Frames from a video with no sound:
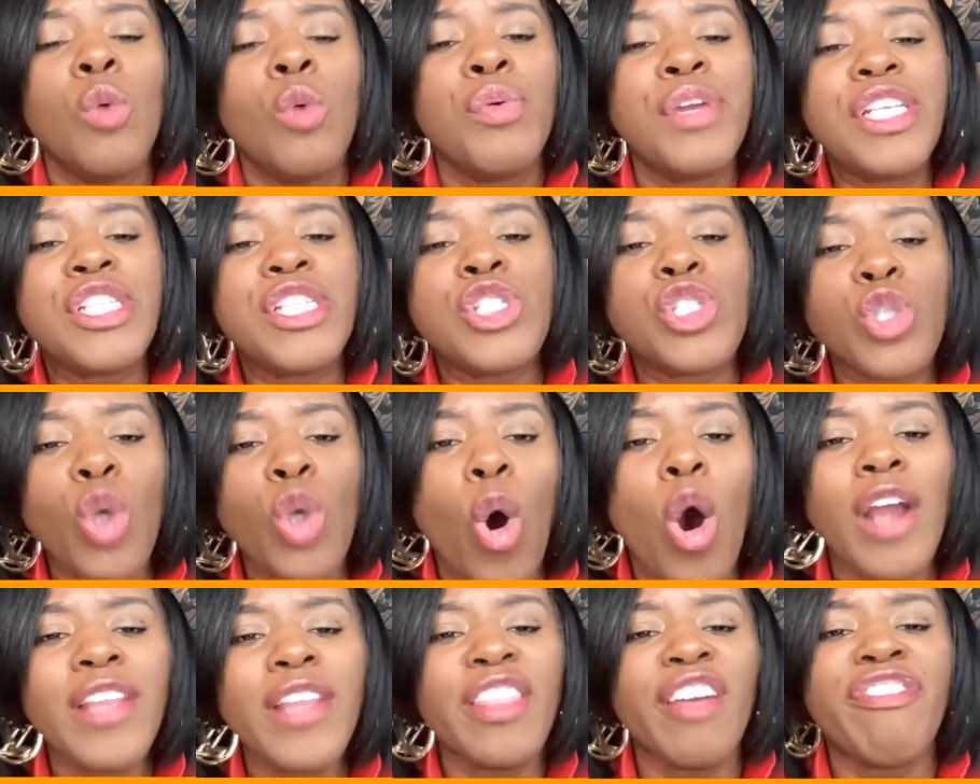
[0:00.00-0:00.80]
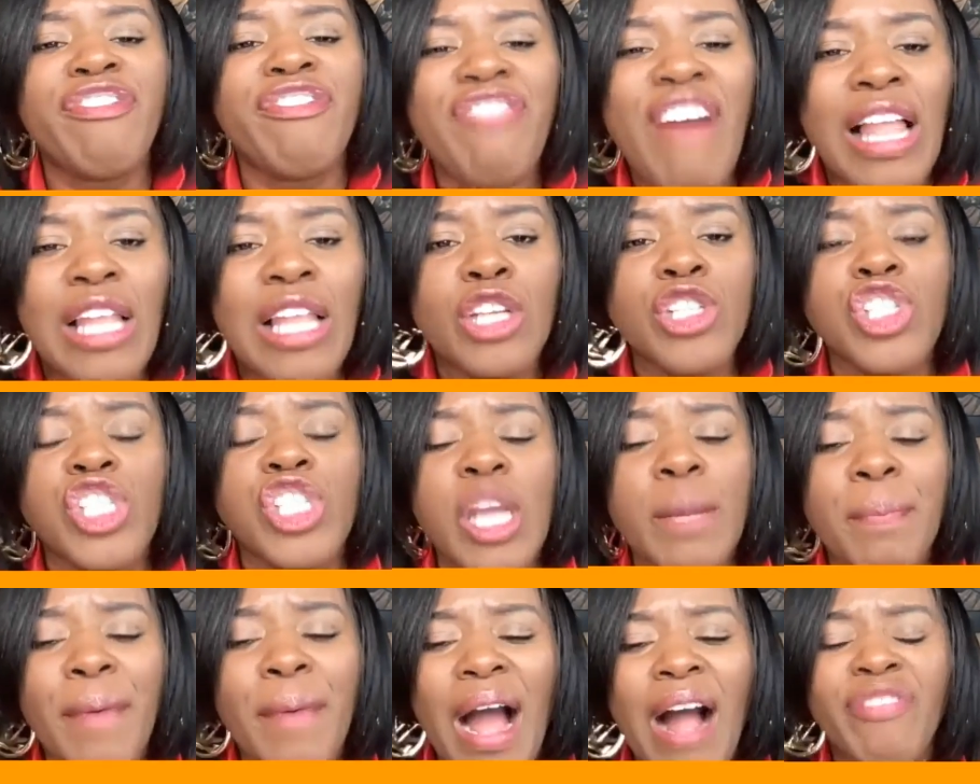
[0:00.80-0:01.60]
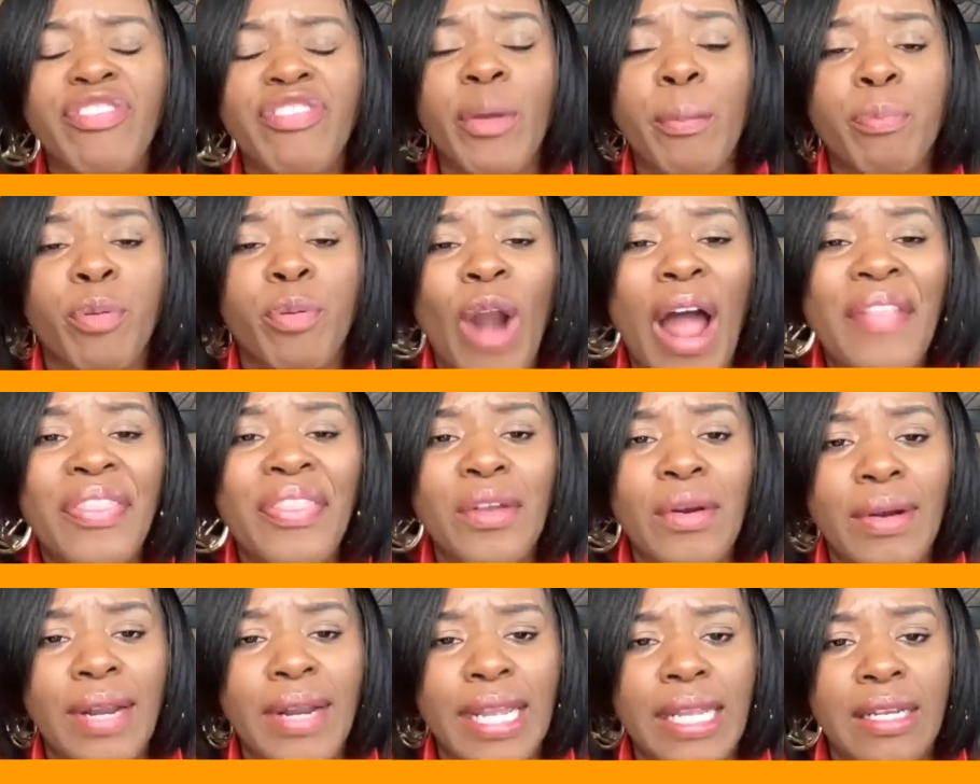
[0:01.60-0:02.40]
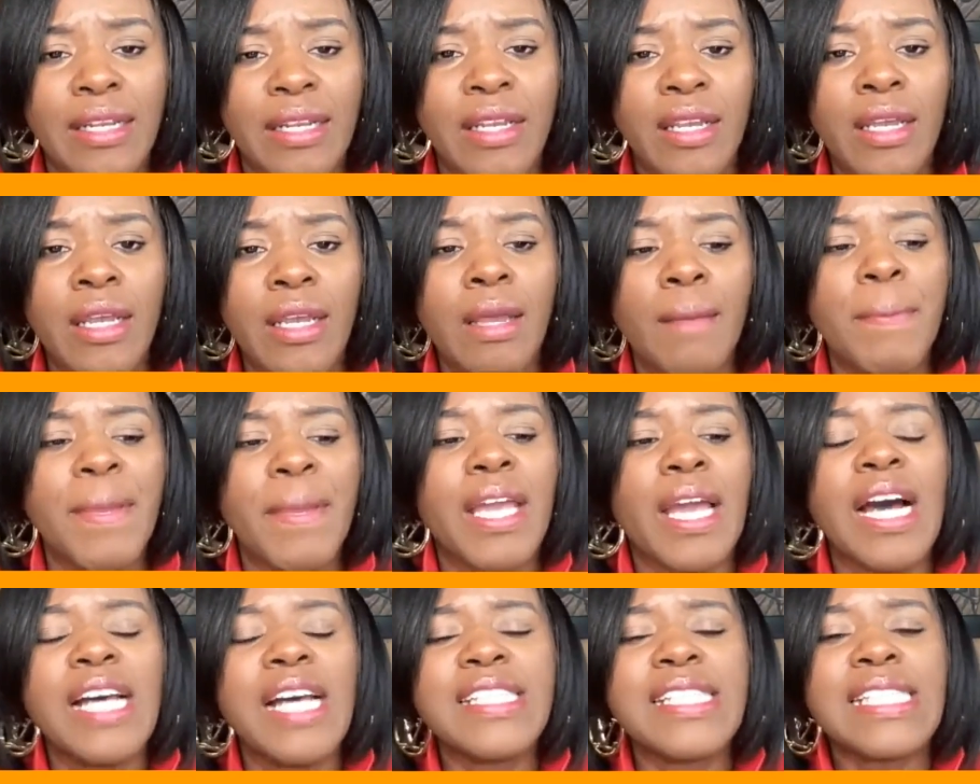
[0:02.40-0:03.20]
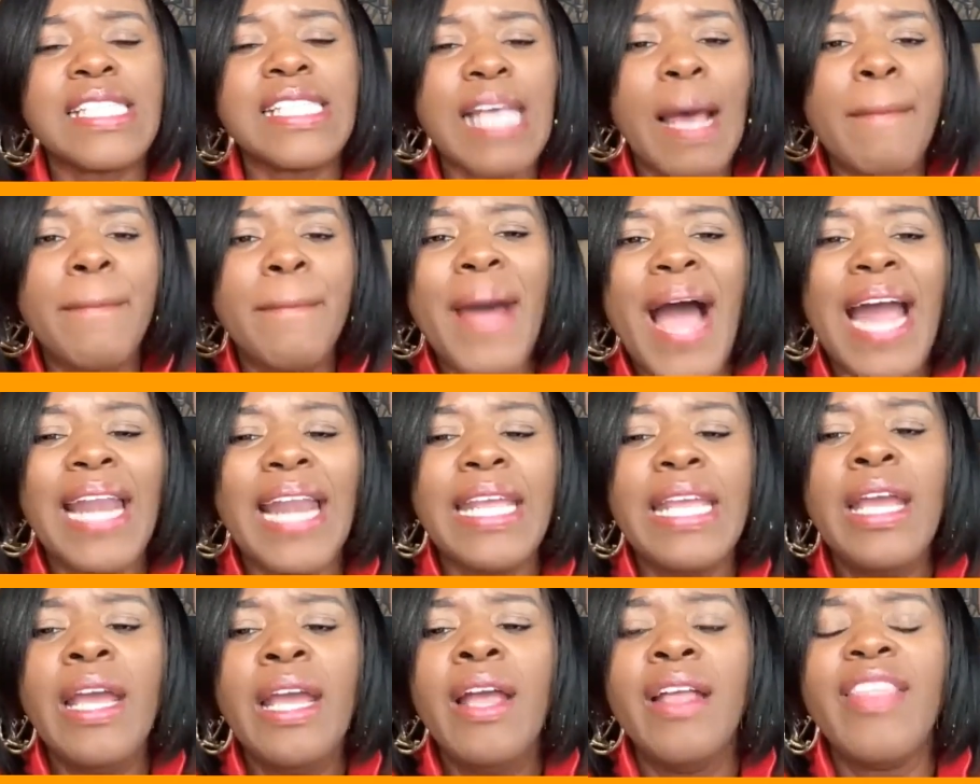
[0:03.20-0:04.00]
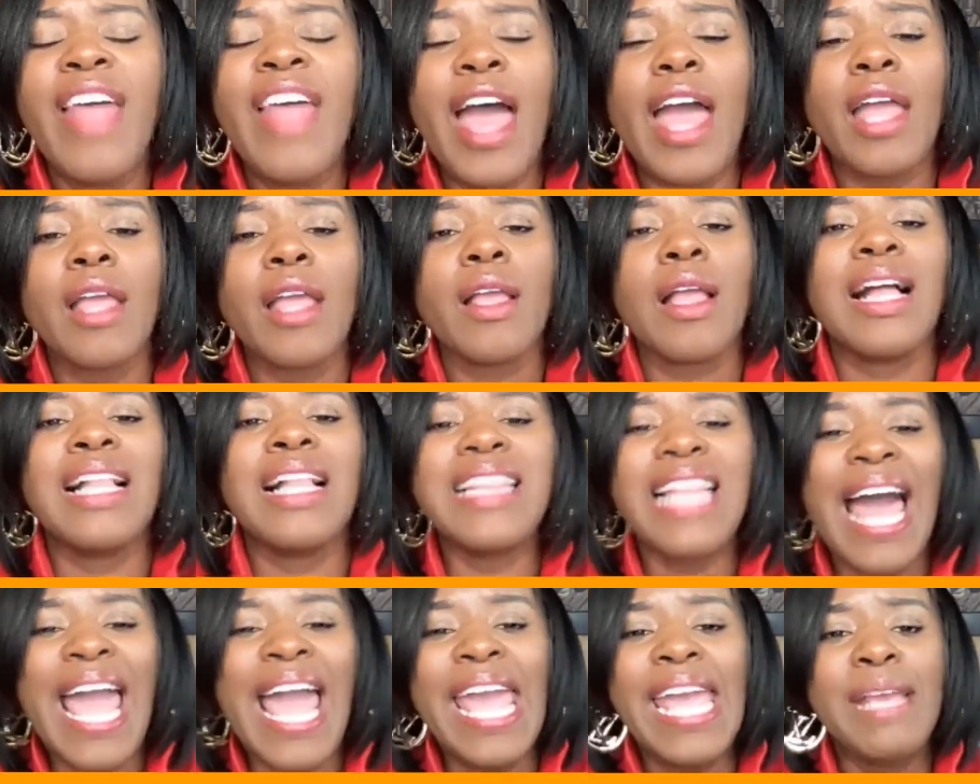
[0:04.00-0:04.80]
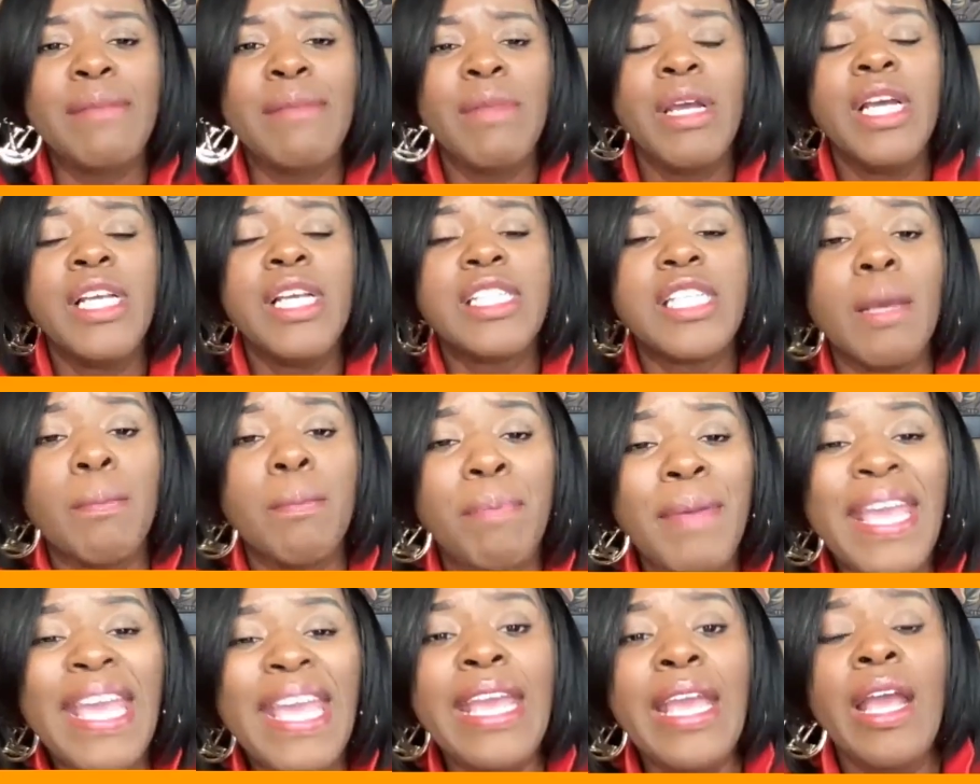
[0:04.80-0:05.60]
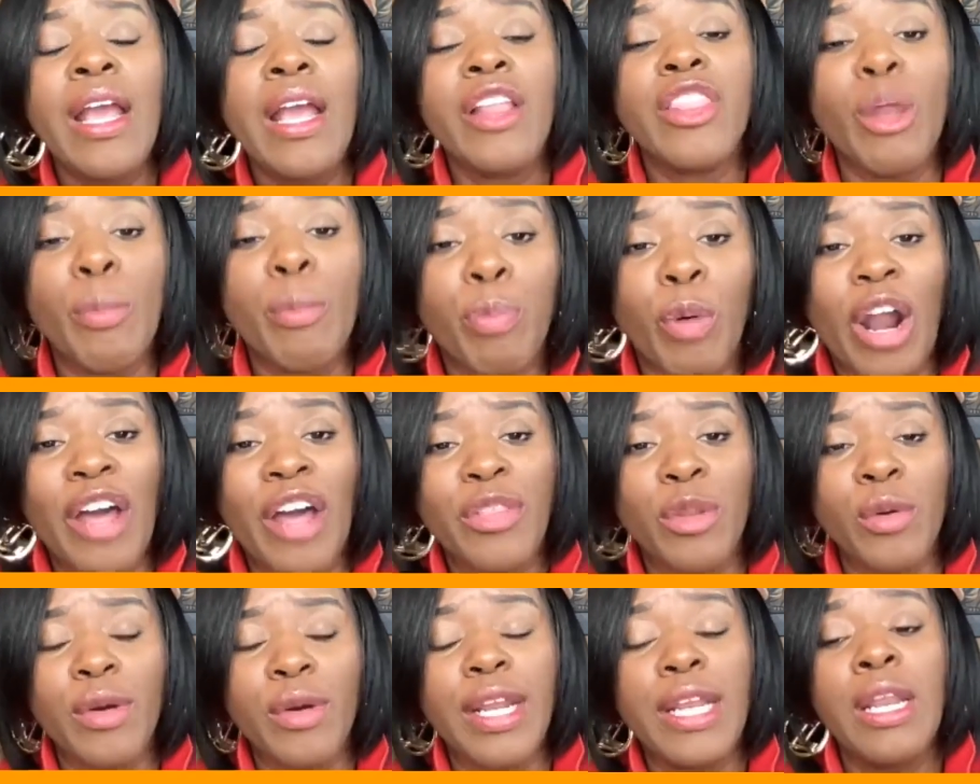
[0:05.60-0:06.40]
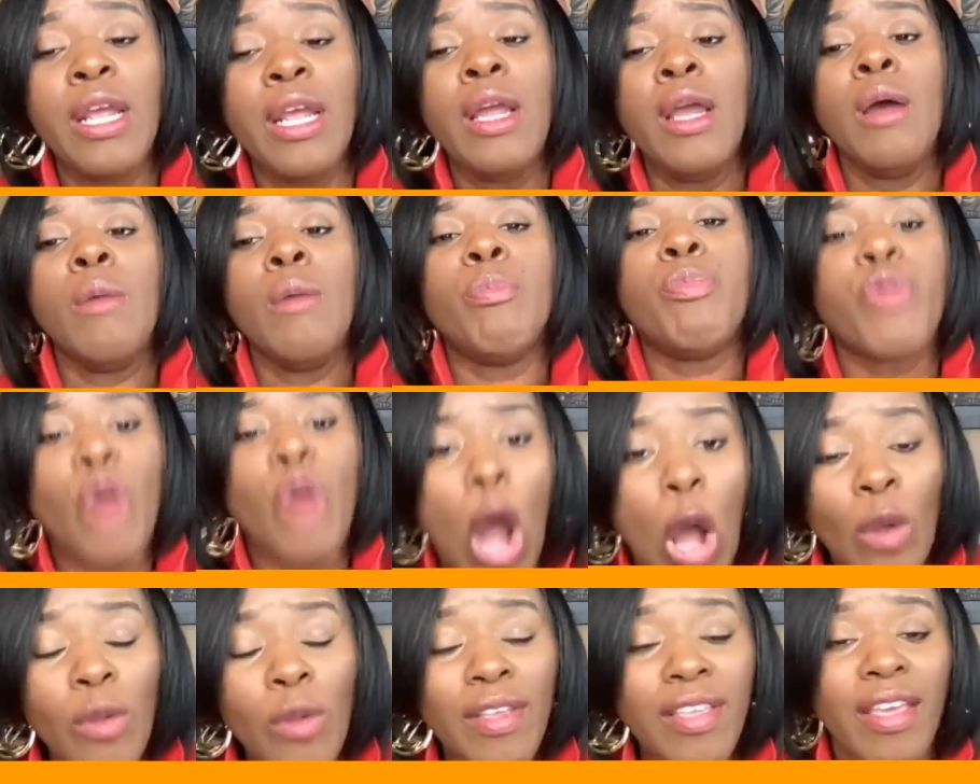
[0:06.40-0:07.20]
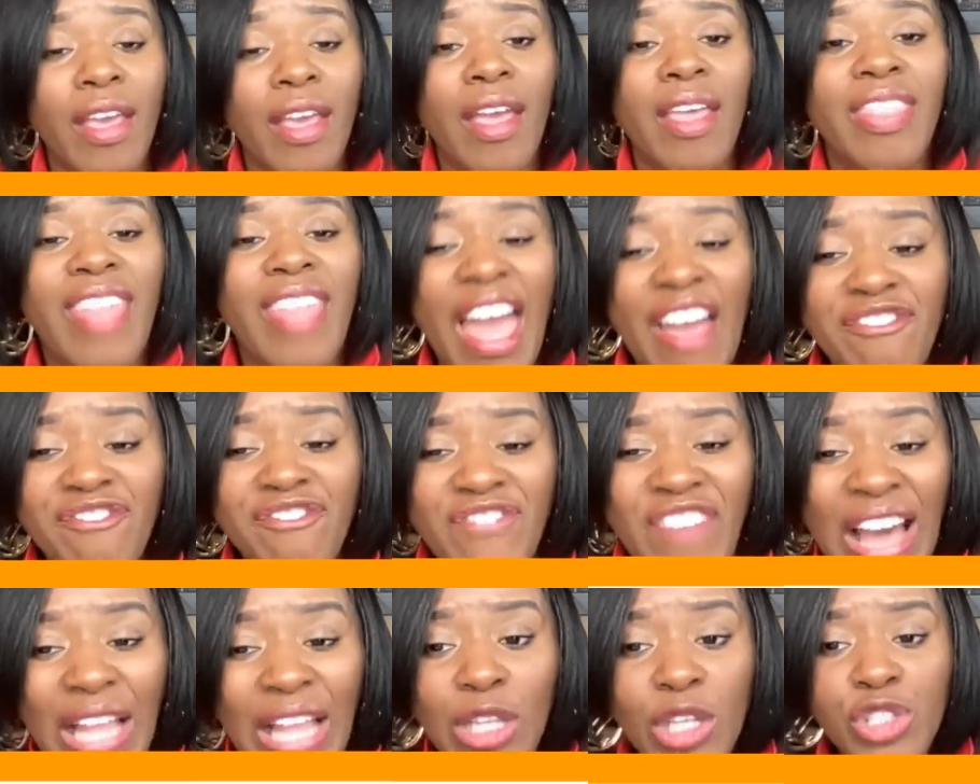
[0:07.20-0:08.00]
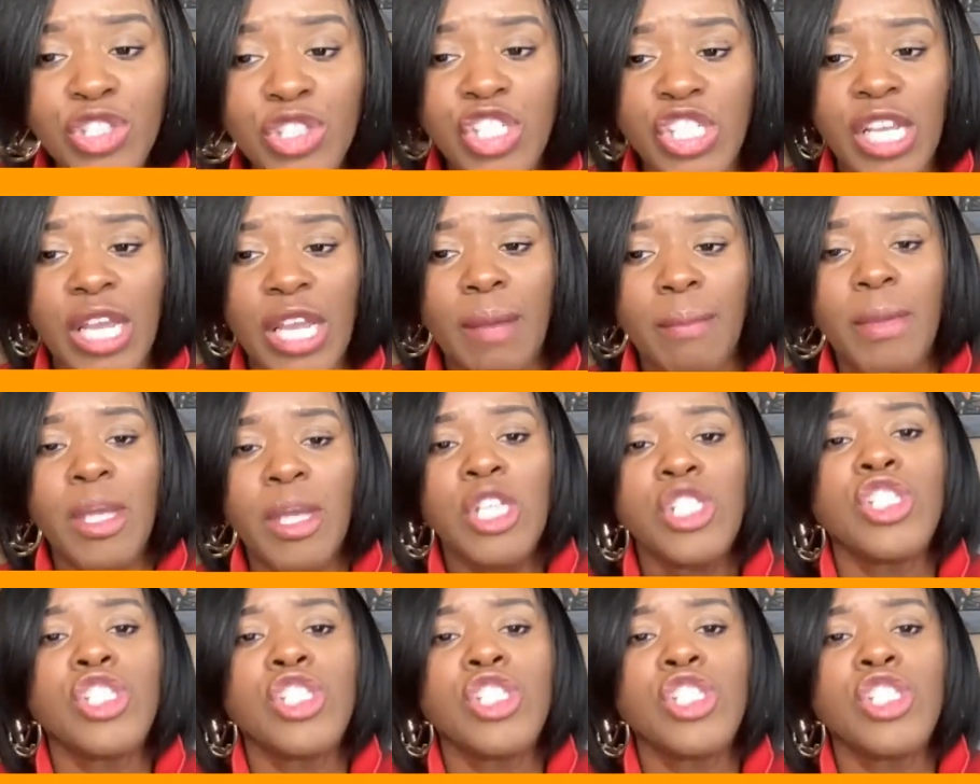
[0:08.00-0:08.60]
Restore the fellowship of the brethren because somebody that claimed to be the brethren broke that fellowship.